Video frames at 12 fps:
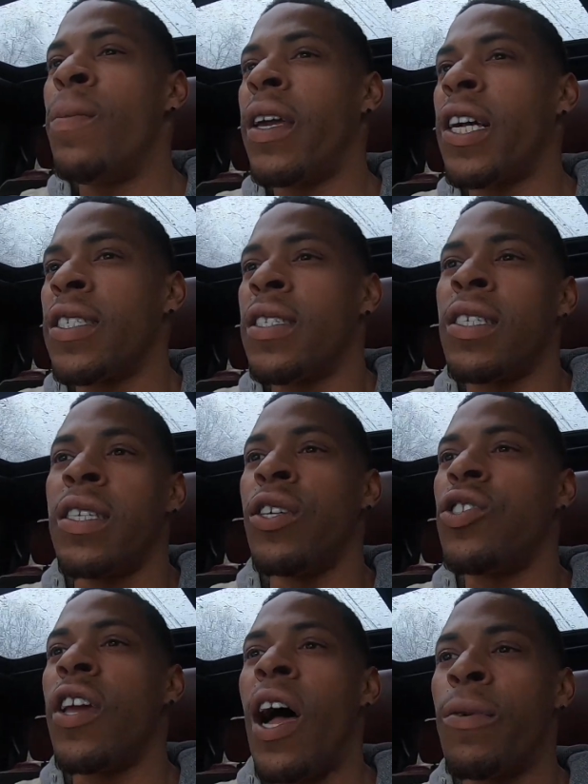because
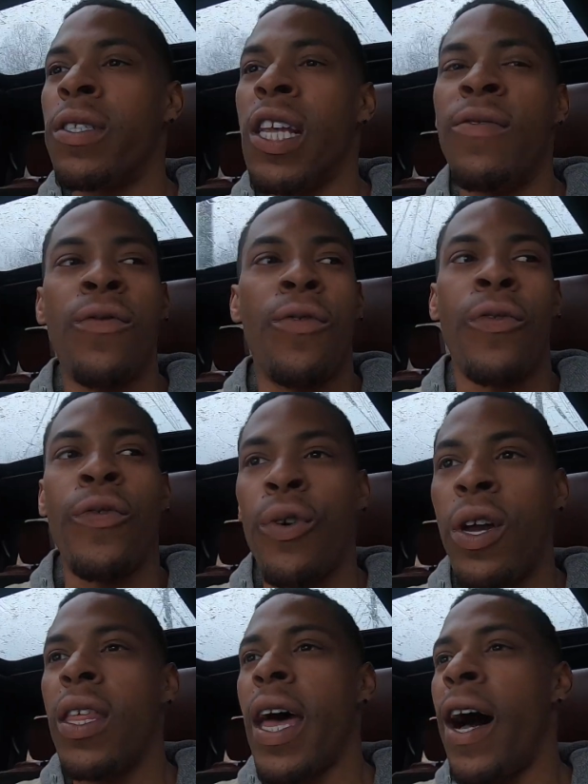essentially I was living for
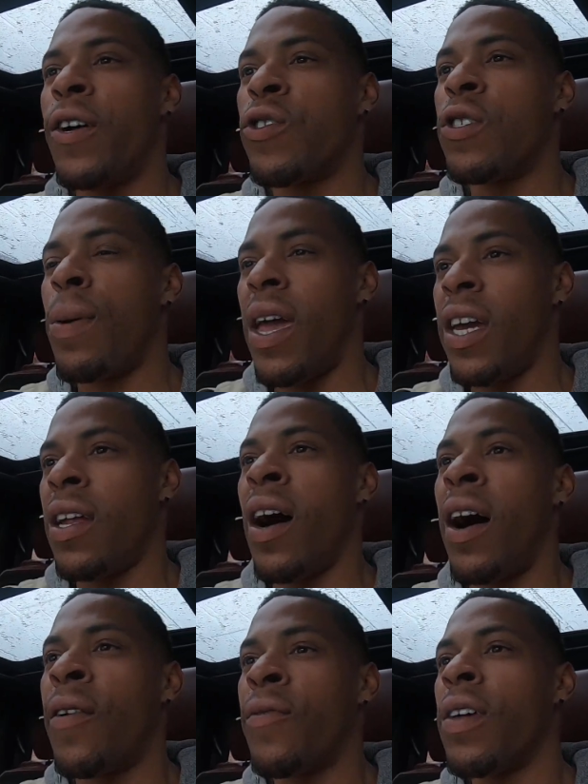free. The house was paid
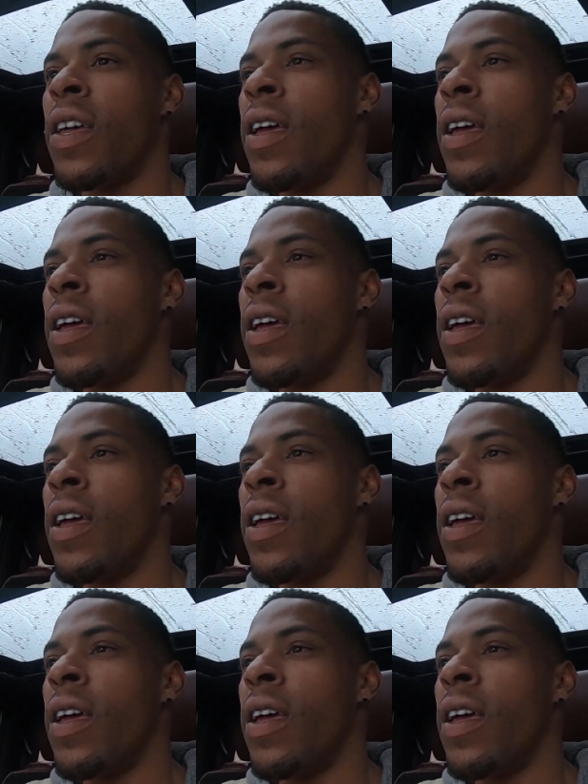off,